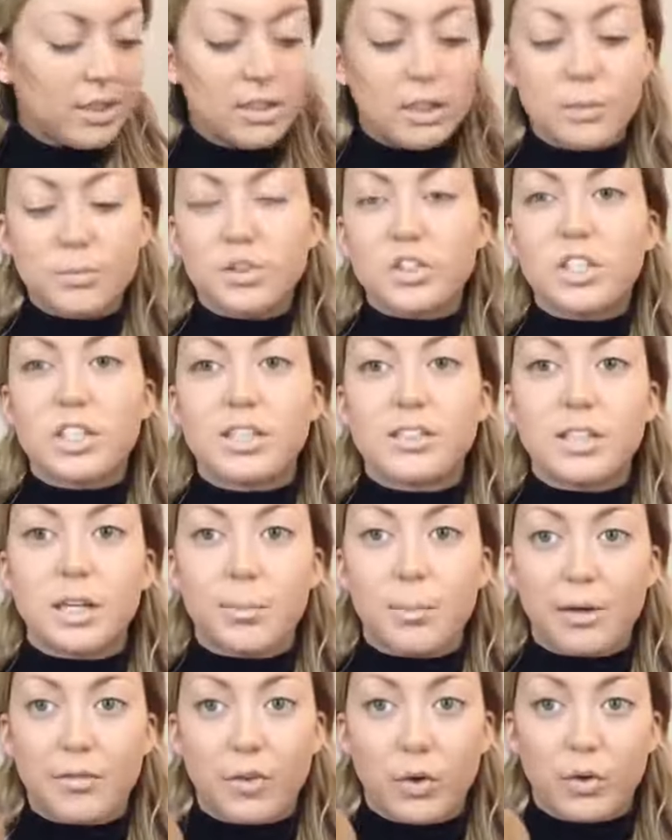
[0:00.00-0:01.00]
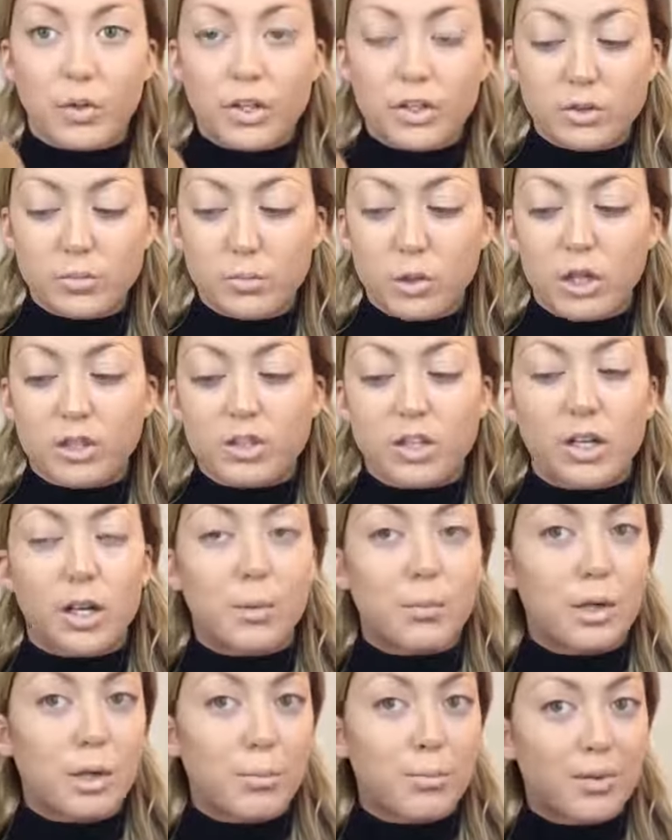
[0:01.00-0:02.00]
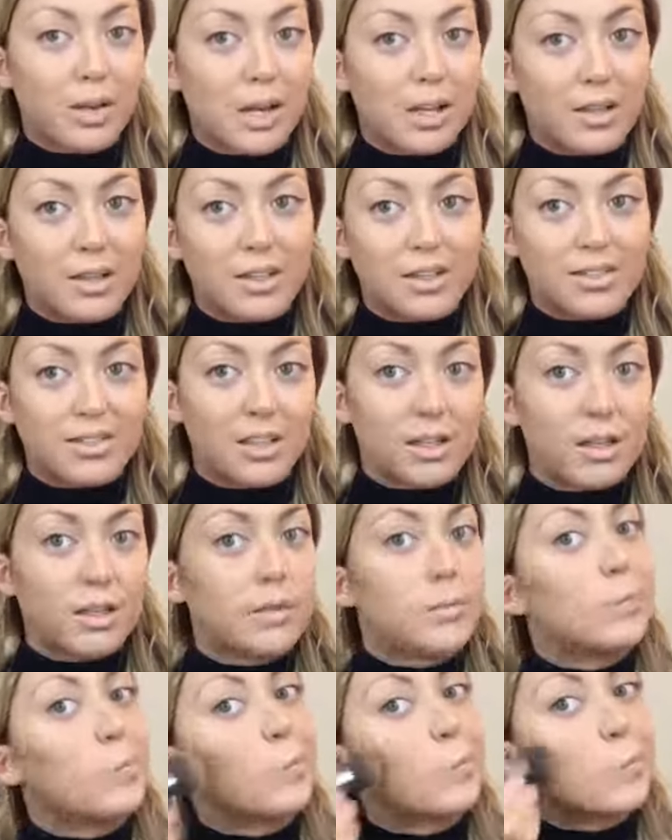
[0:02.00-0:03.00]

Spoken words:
And I'm just going to take my foundation brush and I'm going to blend this in.